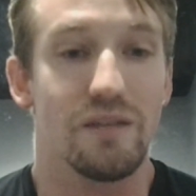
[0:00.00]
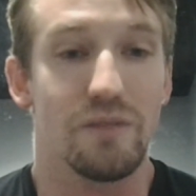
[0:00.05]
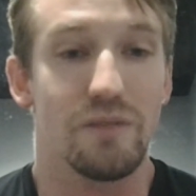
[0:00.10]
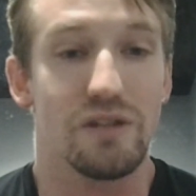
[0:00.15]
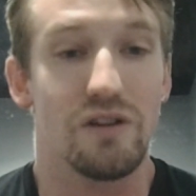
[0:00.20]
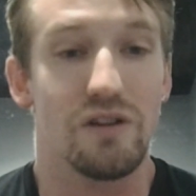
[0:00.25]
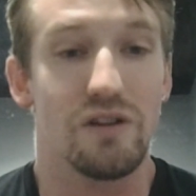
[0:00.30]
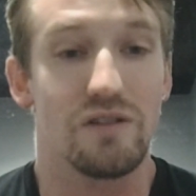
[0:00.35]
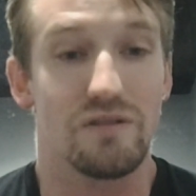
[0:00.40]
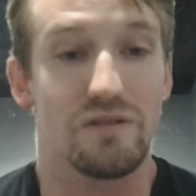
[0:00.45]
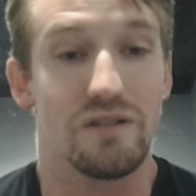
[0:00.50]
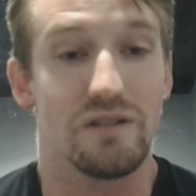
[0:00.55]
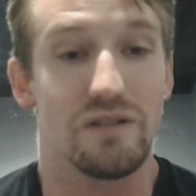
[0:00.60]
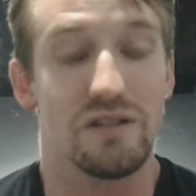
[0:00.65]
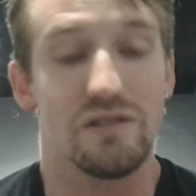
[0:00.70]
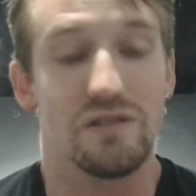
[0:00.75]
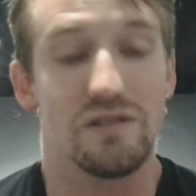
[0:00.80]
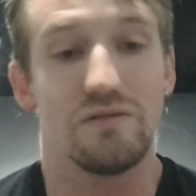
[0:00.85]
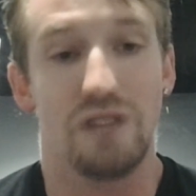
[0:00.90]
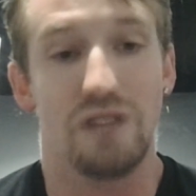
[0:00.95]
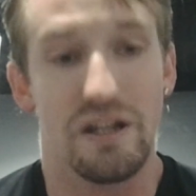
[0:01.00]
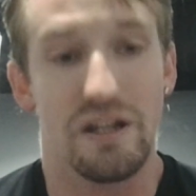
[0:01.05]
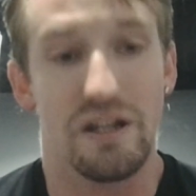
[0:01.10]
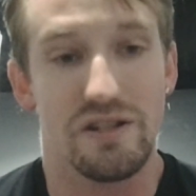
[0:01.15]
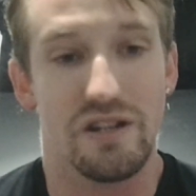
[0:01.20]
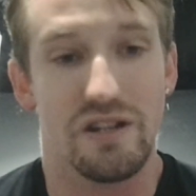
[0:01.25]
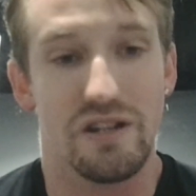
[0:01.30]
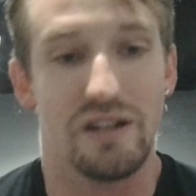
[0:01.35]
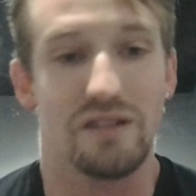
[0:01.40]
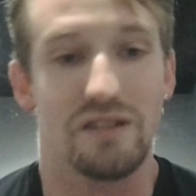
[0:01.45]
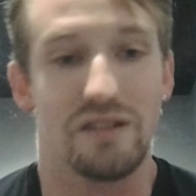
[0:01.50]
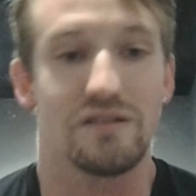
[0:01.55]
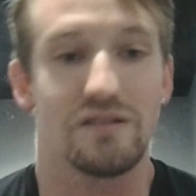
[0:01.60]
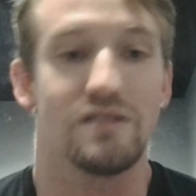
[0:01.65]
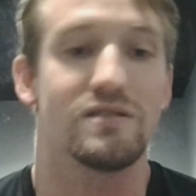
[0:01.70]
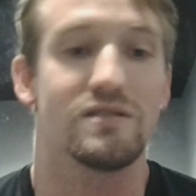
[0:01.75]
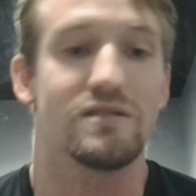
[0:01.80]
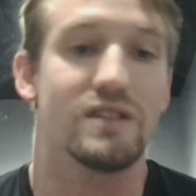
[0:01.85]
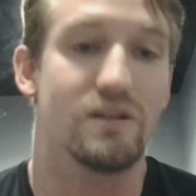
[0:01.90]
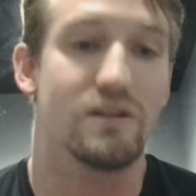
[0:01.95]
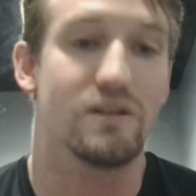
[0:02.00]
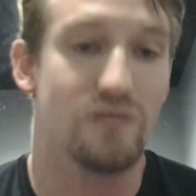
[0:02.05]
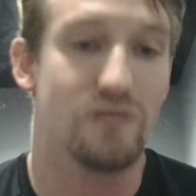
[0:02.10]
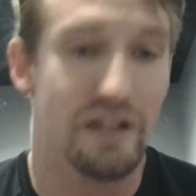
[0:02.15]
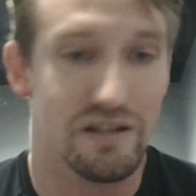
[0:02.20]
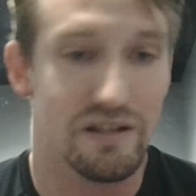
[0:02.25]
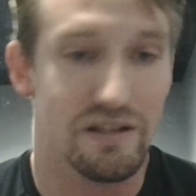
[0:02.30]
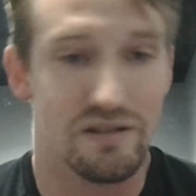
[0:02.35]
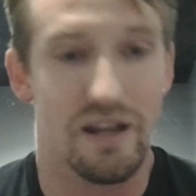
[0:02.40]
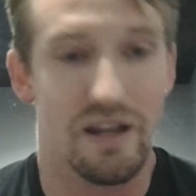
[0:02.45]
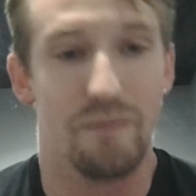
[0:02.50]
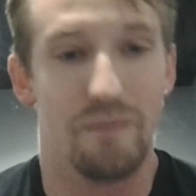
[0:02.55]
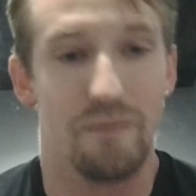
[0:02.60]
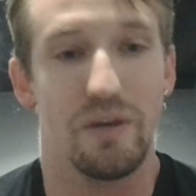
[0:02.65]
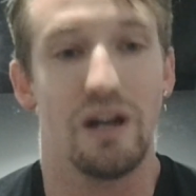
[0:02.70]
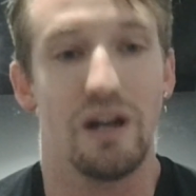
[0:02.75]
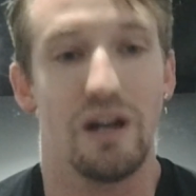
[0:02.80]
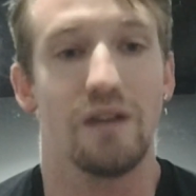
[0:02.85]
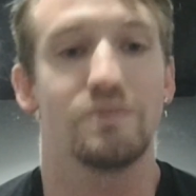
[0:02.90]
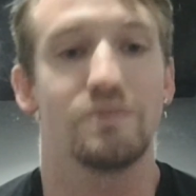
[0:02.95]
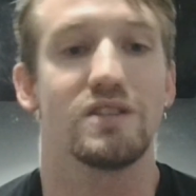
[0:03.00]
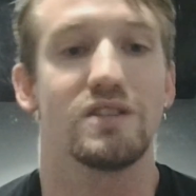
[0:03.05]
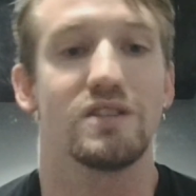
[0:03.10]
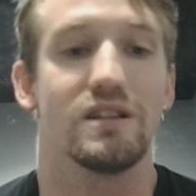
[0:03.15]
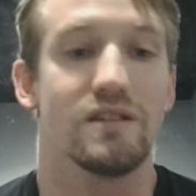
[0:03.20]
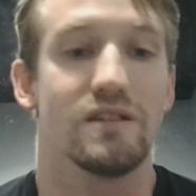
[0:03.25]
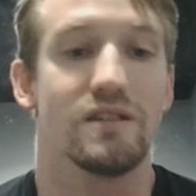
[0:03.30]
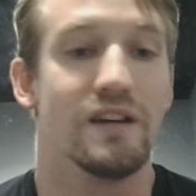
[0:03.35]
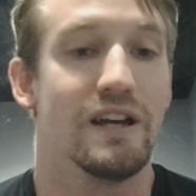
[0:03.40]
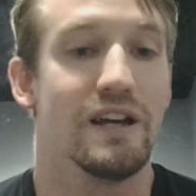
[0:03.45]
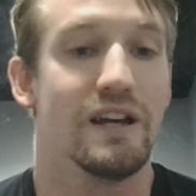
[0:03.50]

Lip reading: but you also need to do lunges and single leg step ups and